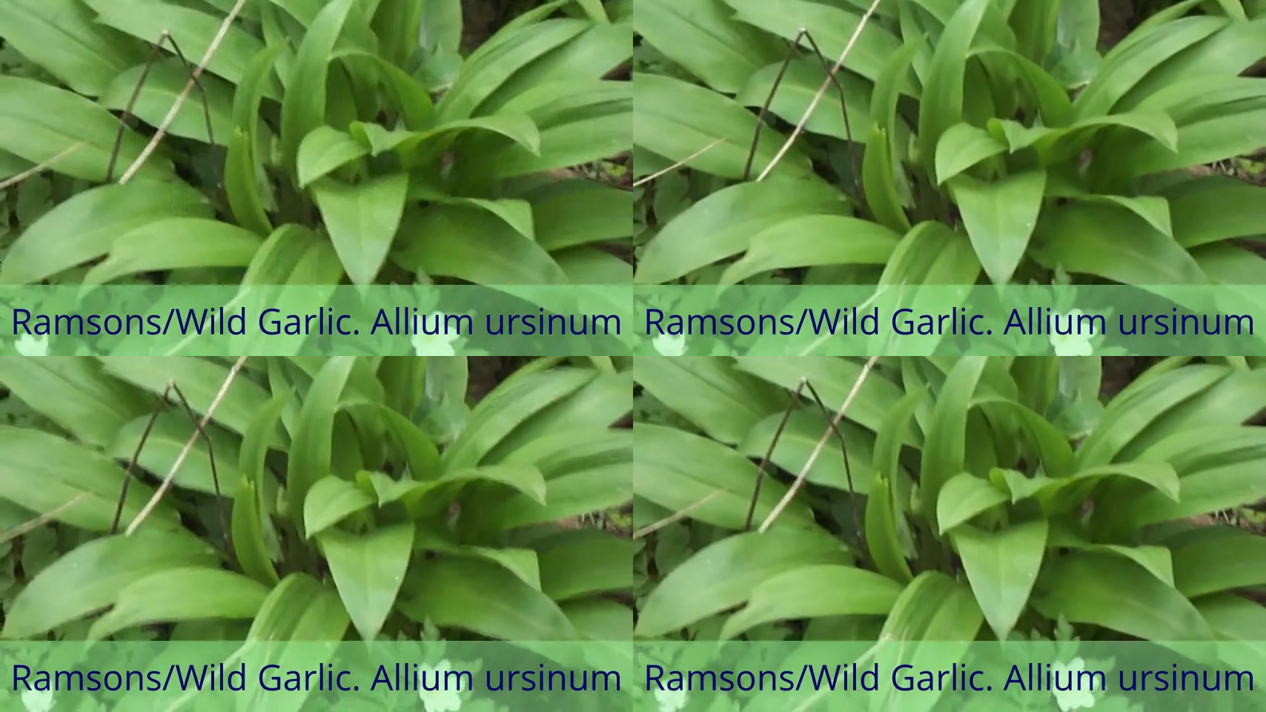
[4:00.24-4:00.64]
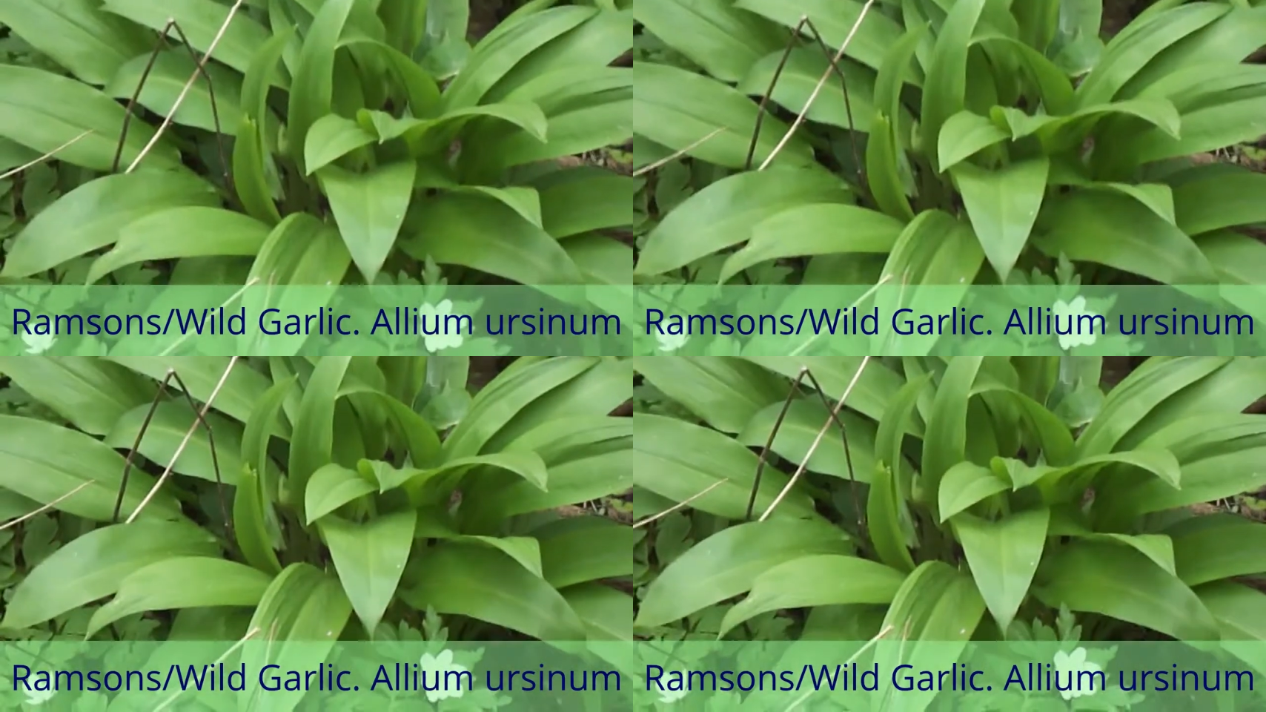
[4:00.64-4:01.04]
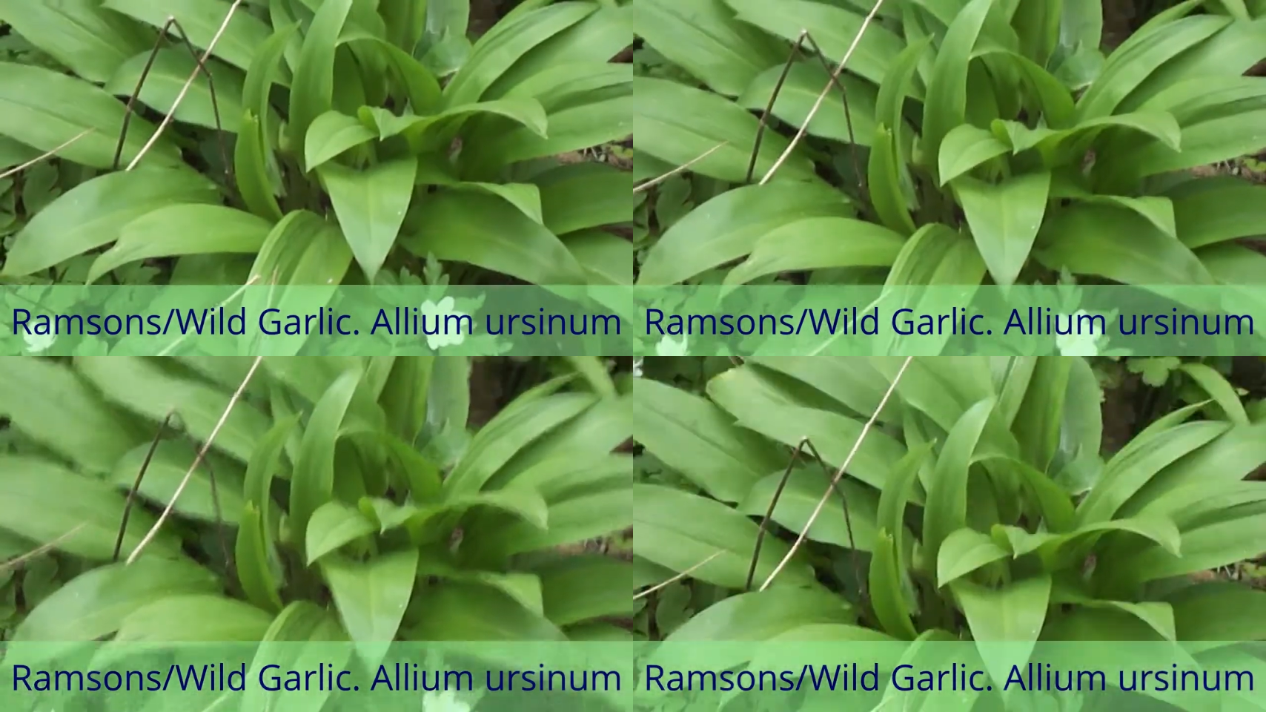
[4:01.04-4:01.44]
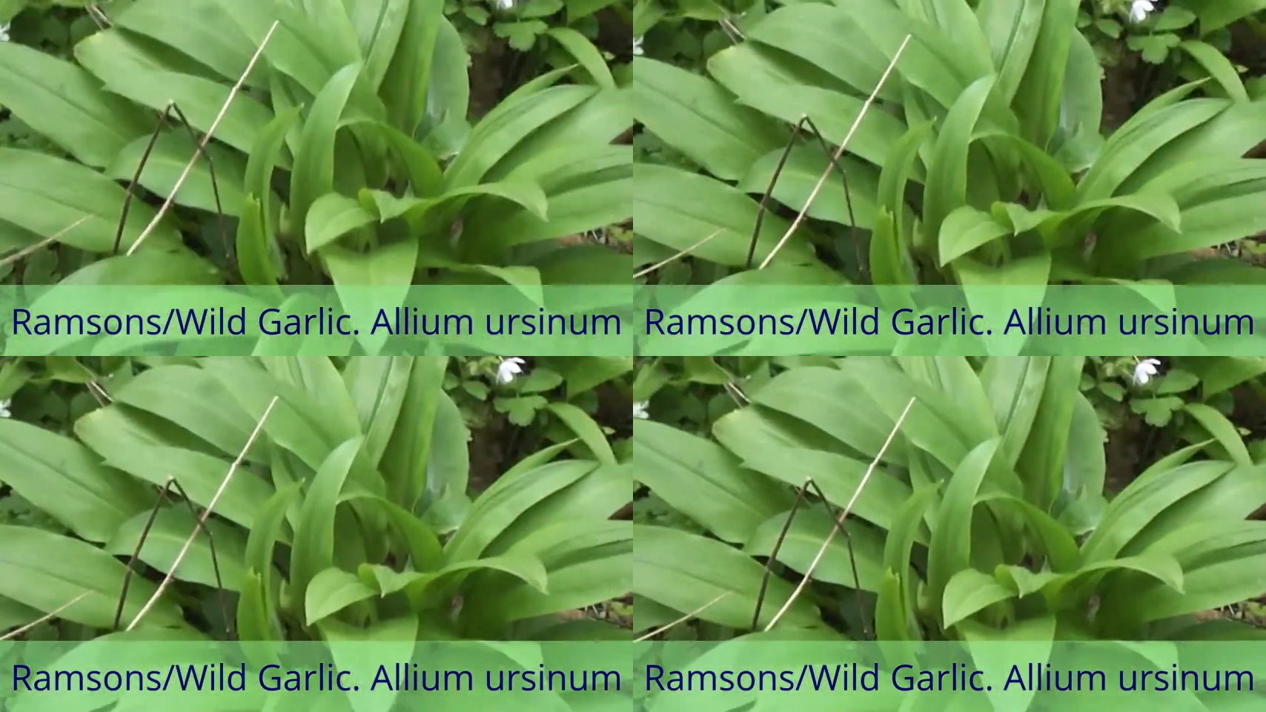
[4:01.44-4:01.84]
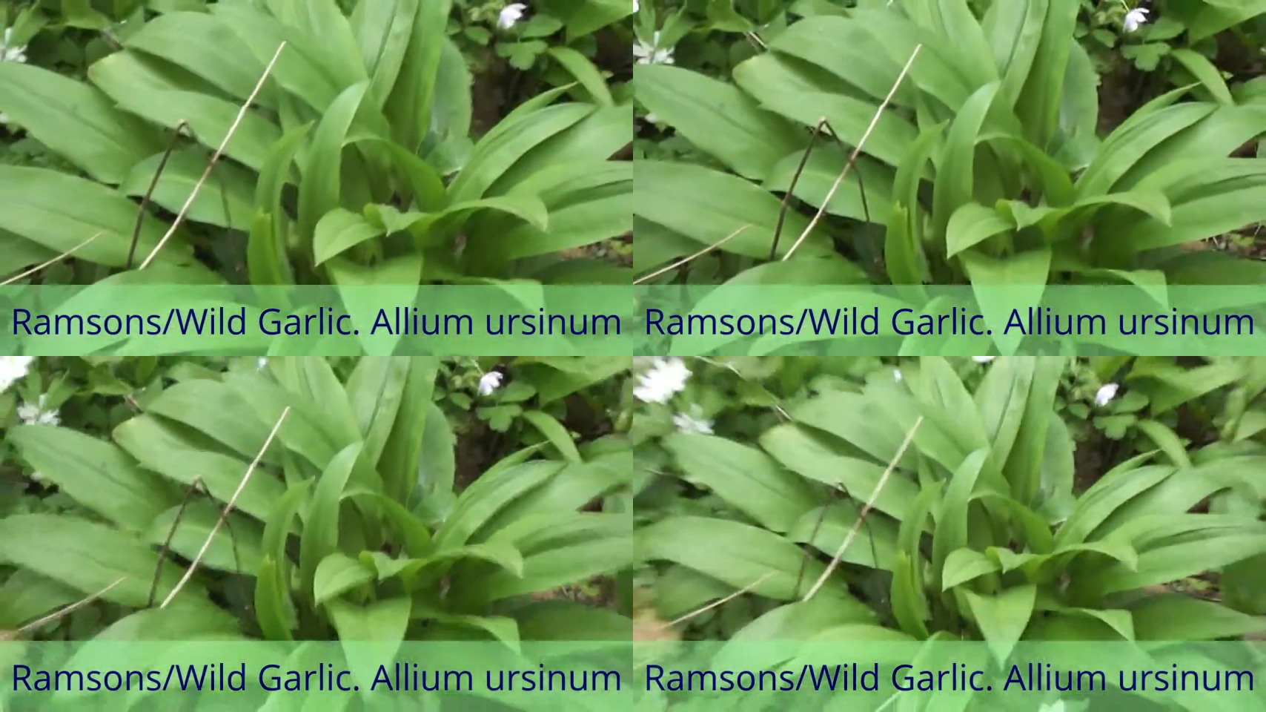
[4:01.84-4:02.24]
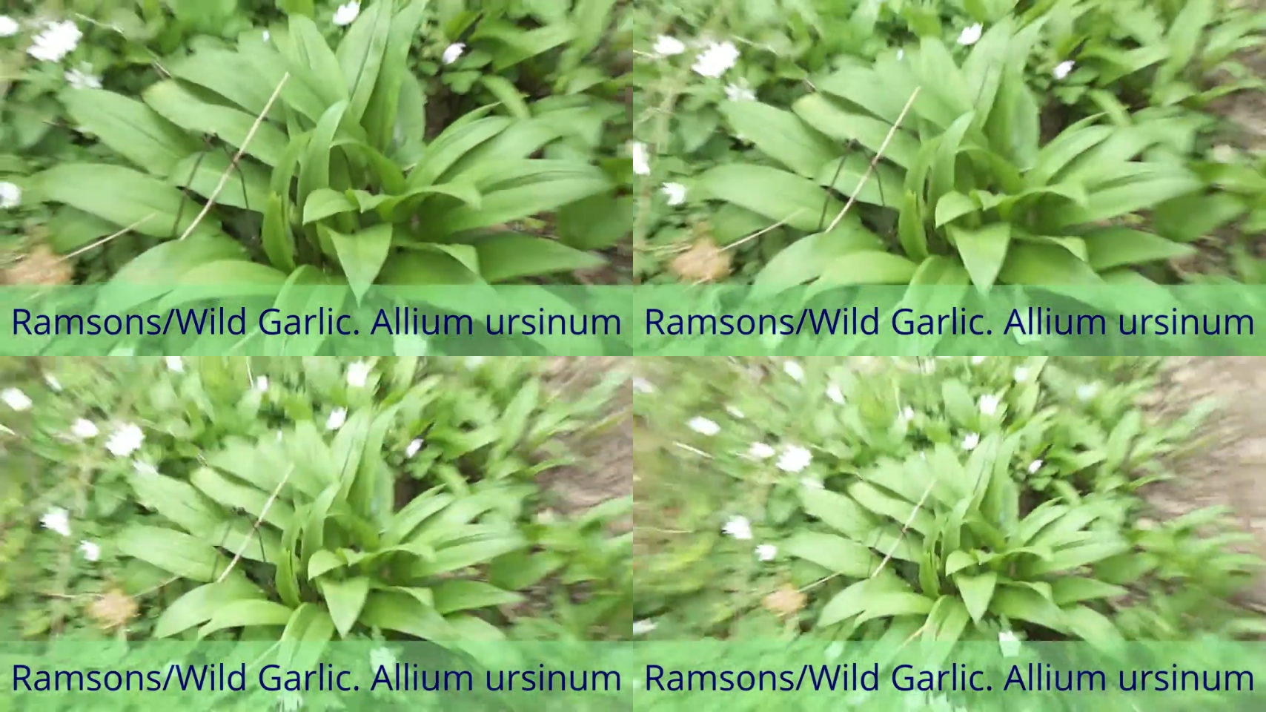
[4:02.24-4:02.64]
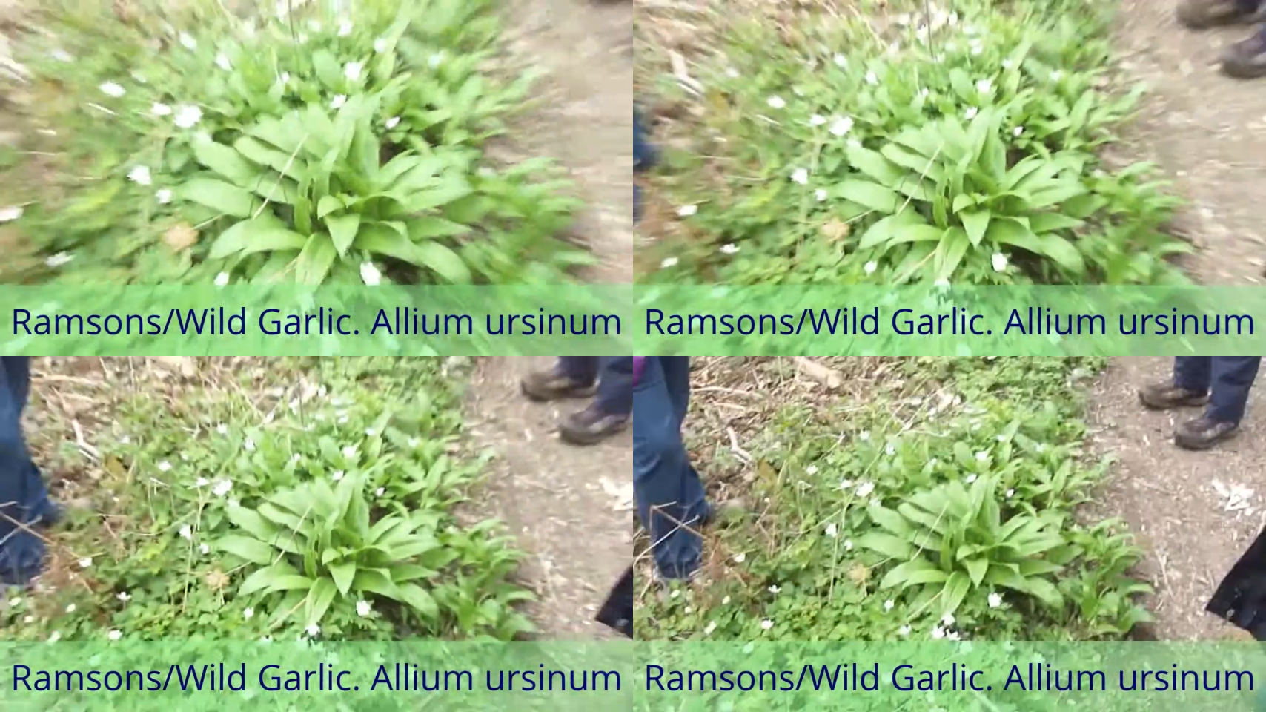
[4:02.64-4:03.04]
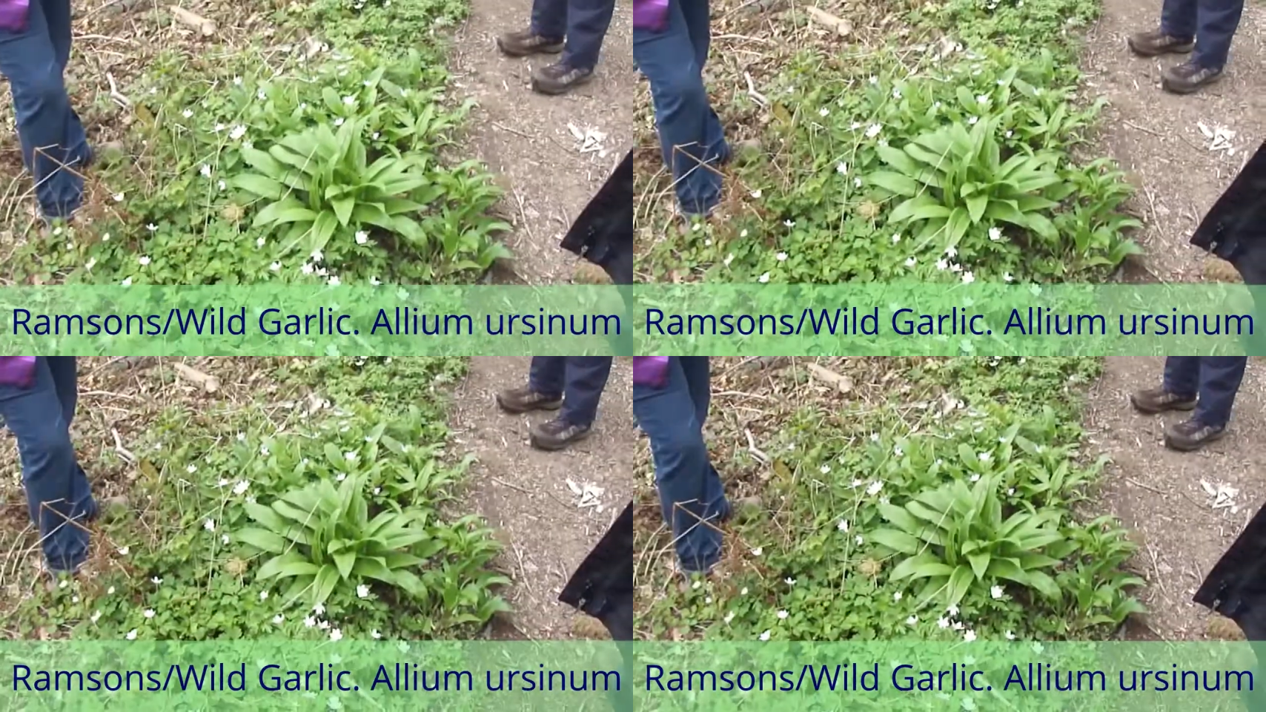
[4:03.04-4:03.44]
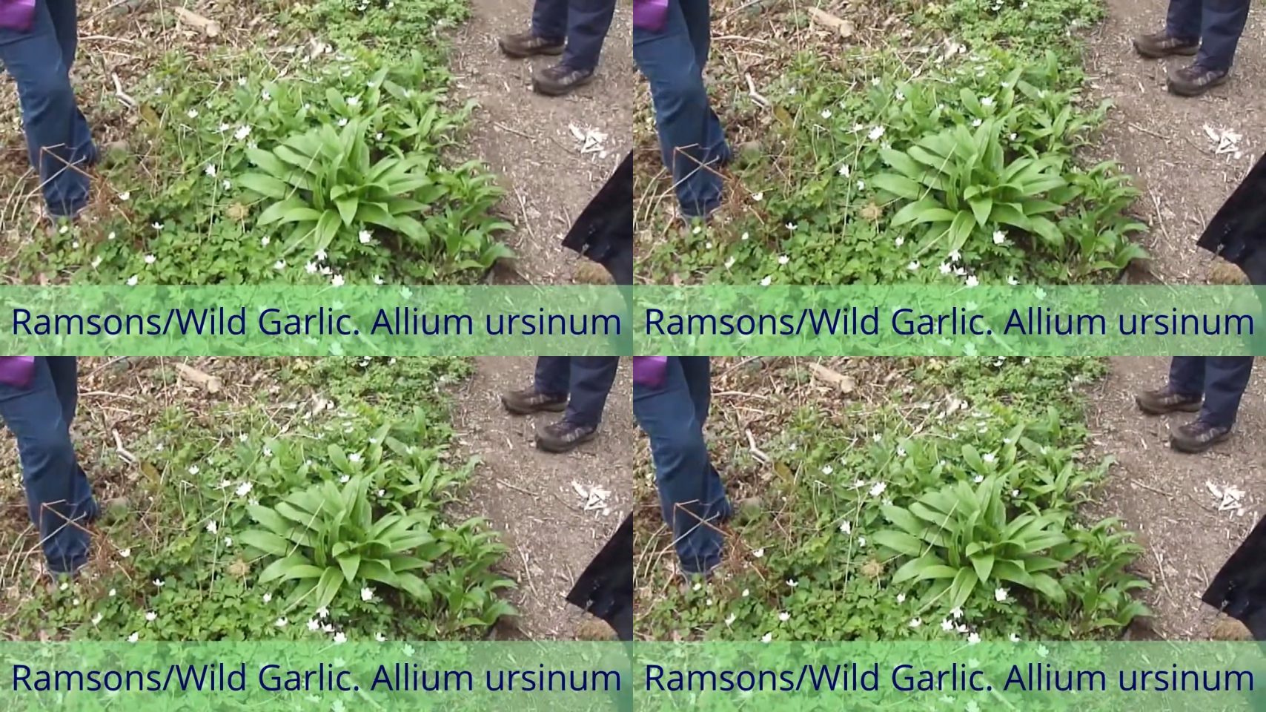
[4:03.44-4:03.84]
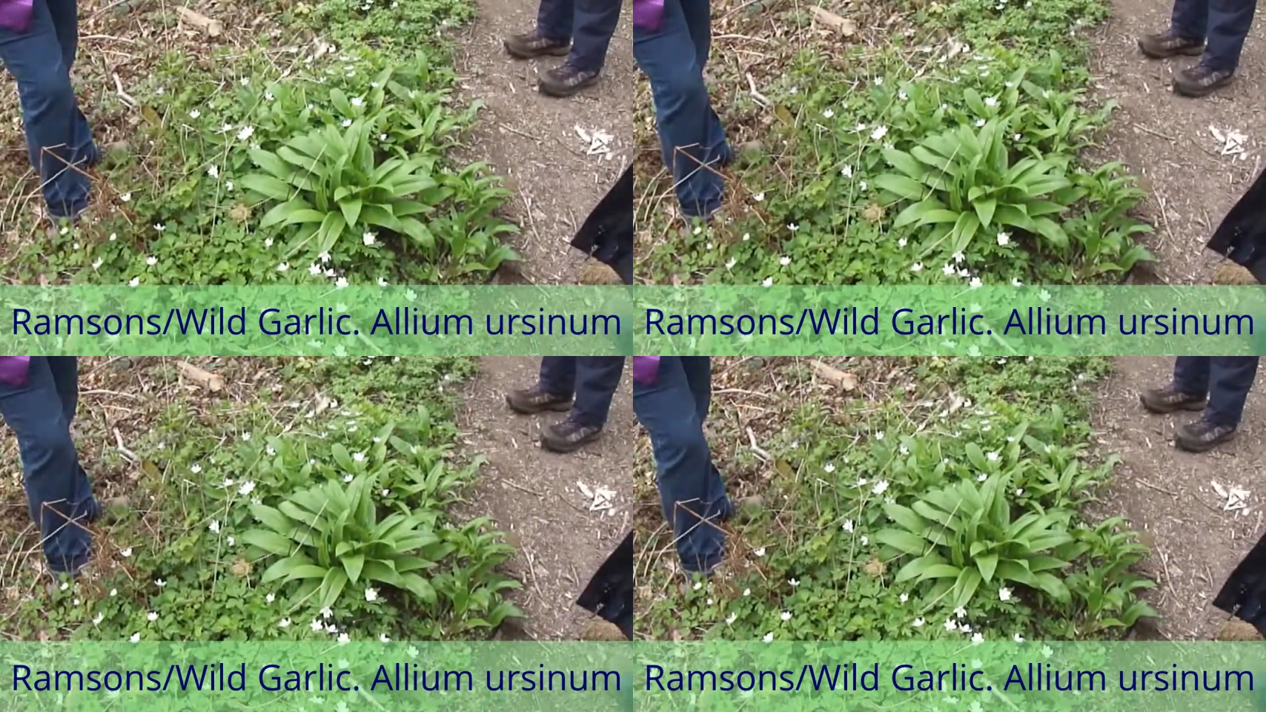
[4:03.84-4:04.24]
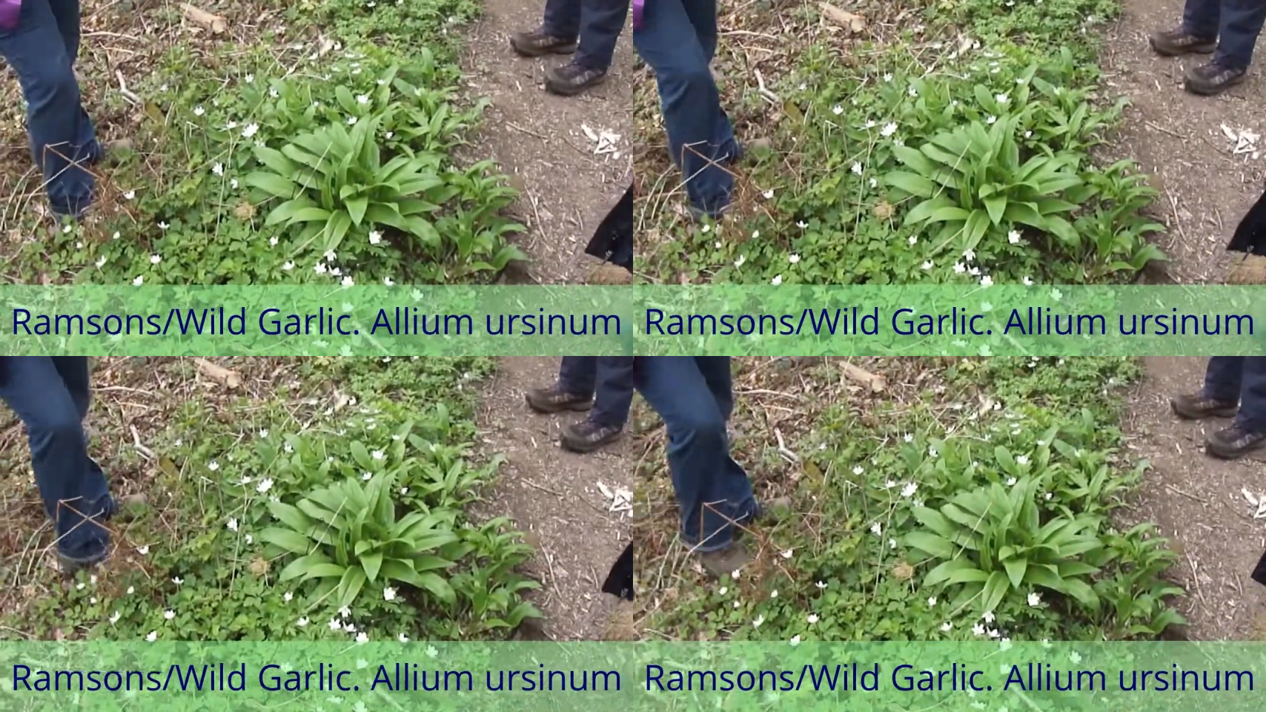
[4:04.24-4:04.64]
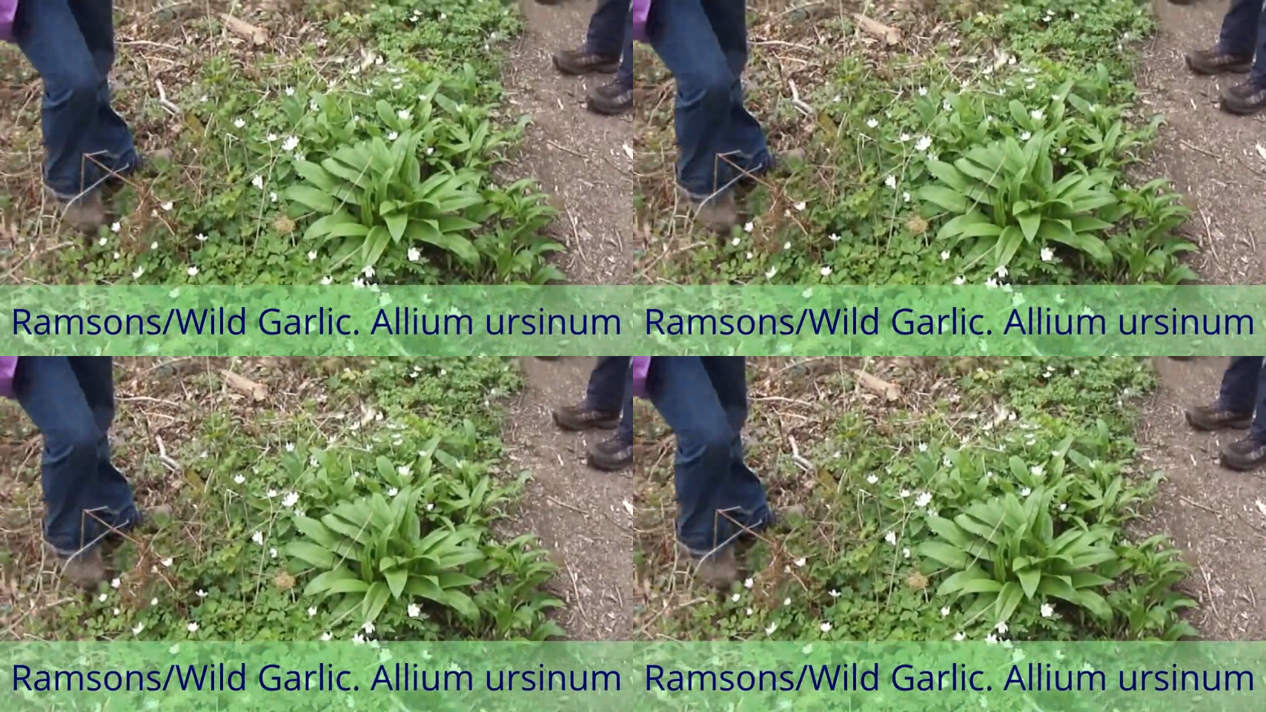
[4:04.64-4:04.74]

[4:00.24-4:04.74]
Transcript: No face is visible, so there are no lips to read.